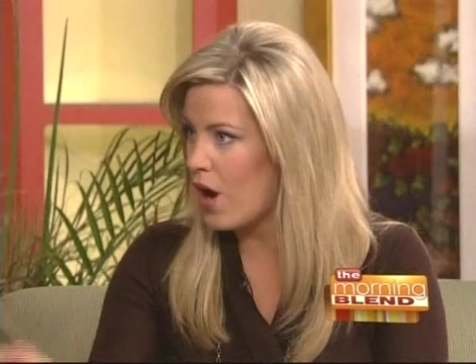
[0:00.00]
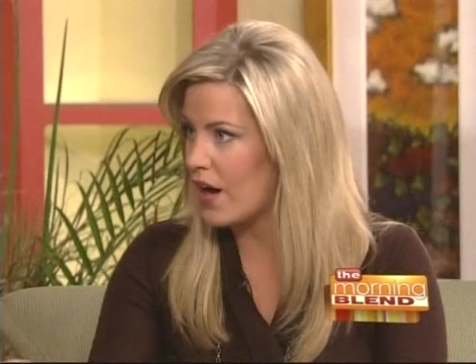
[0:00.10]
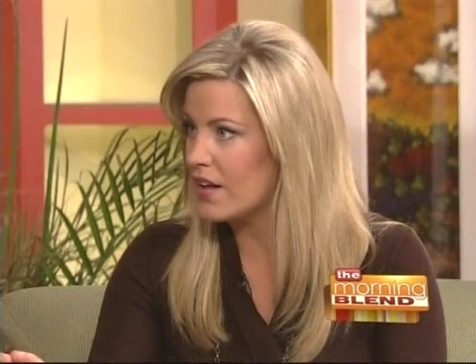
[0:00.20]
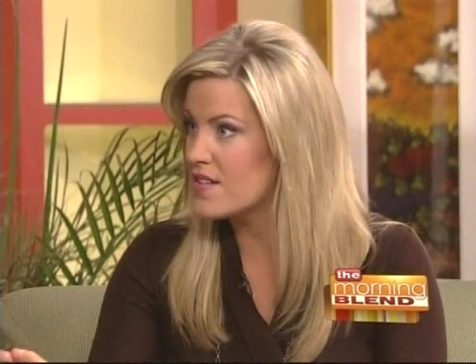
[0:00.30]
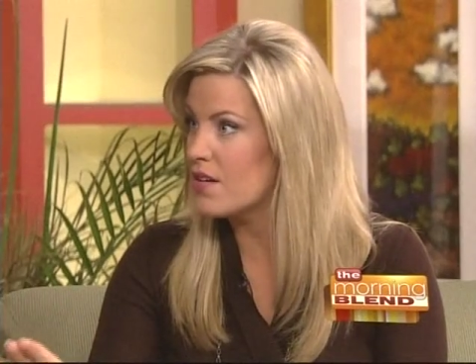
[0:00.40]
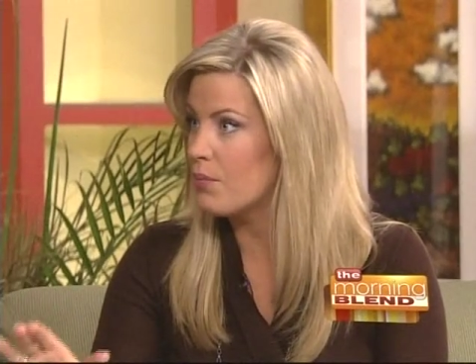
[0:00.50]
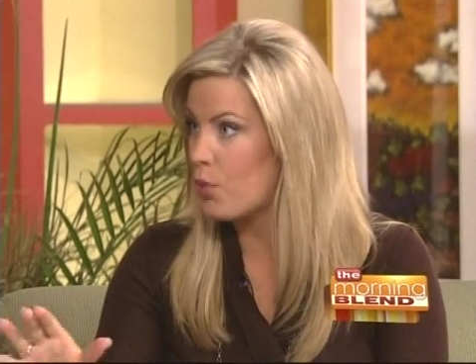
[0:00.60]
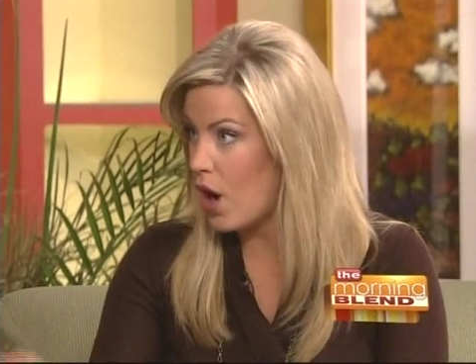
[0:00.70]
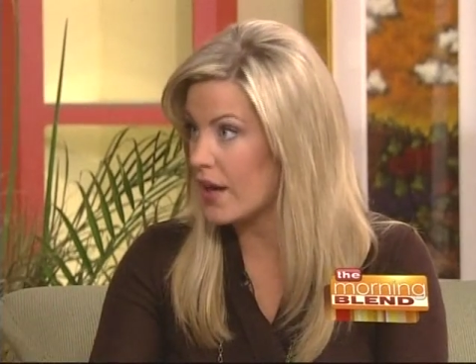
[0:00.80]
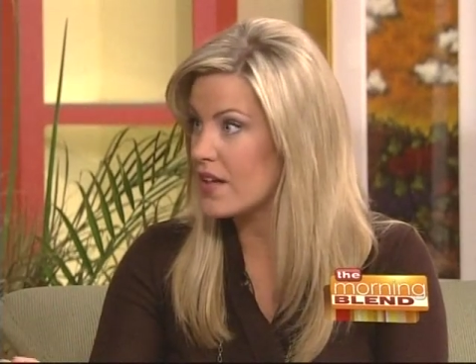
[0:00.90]

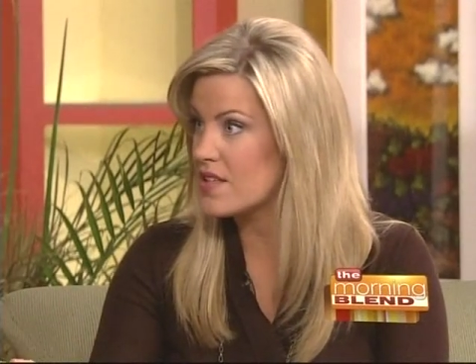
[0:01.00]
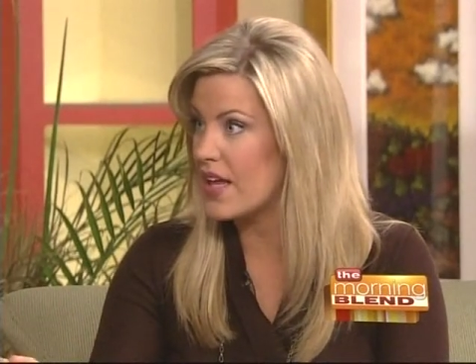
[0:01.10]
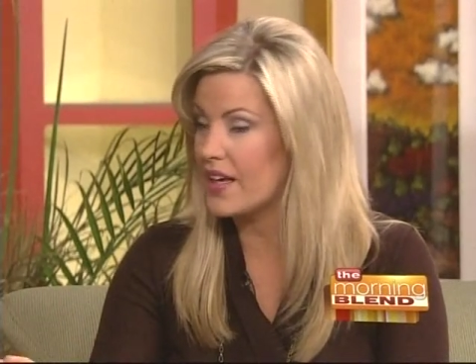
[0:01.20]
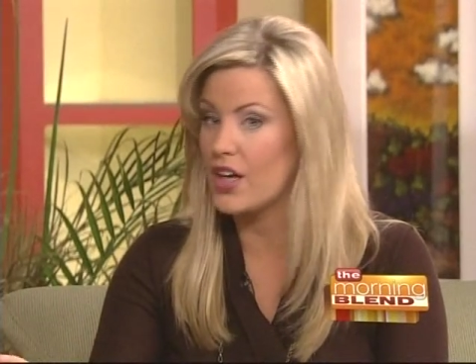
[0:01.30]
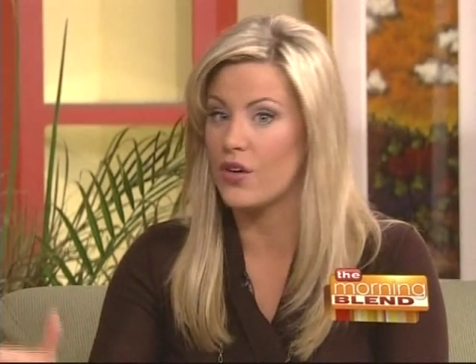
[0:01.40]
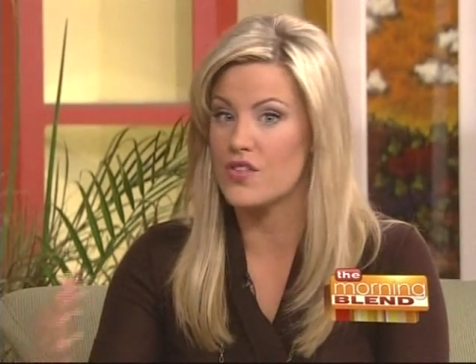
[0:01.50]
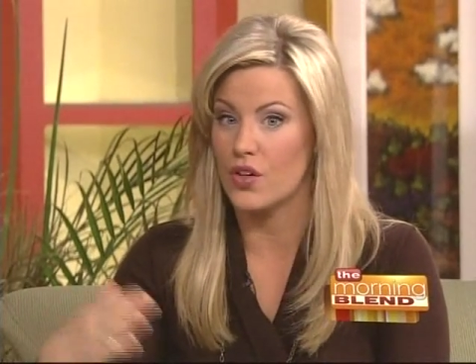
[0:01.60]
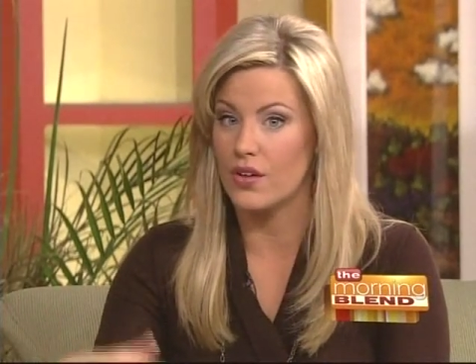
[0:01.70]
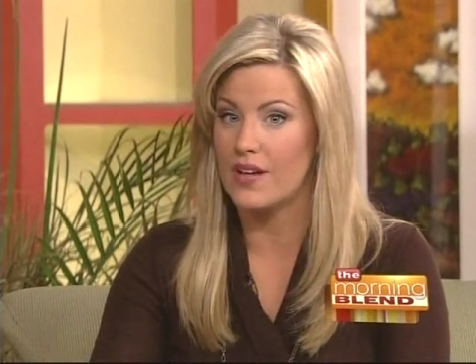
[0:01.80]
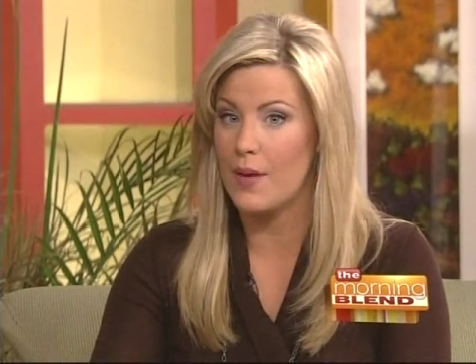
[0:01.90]
products that carry
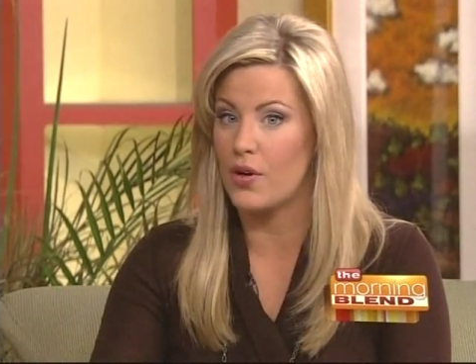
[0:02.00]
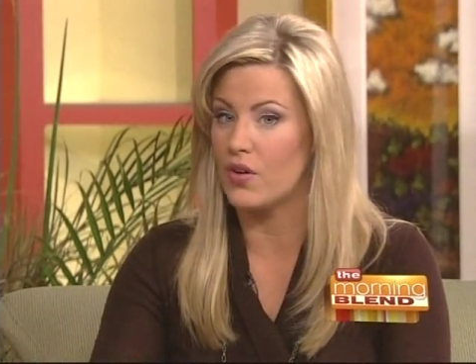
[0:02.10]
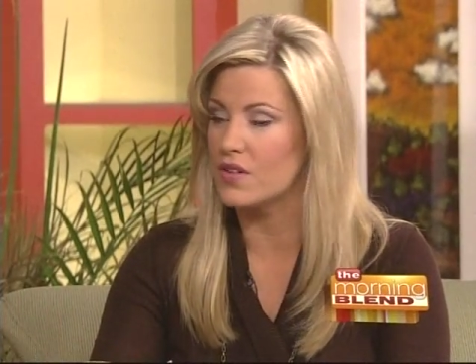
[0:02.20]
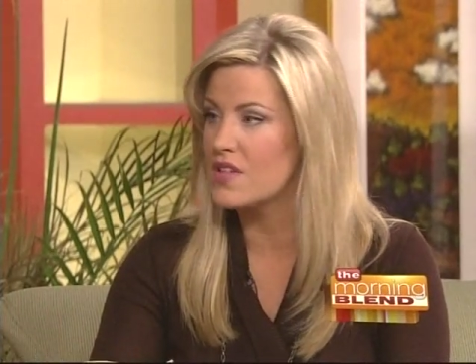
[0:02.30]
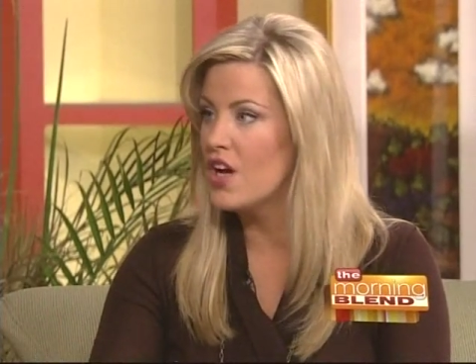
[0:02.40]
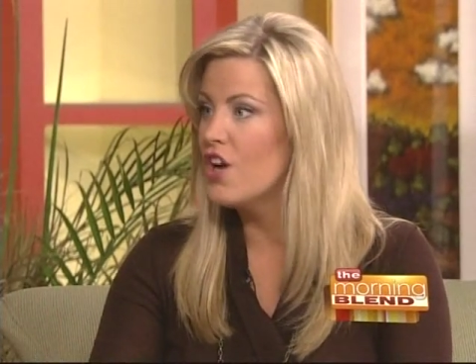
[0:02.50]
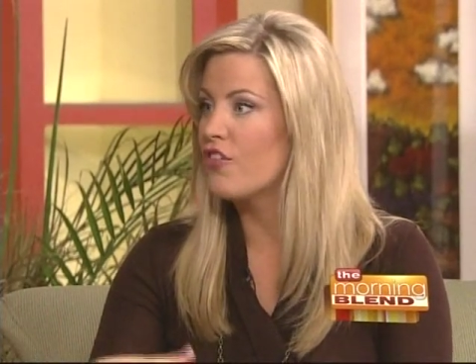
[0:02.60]
certain chemicals.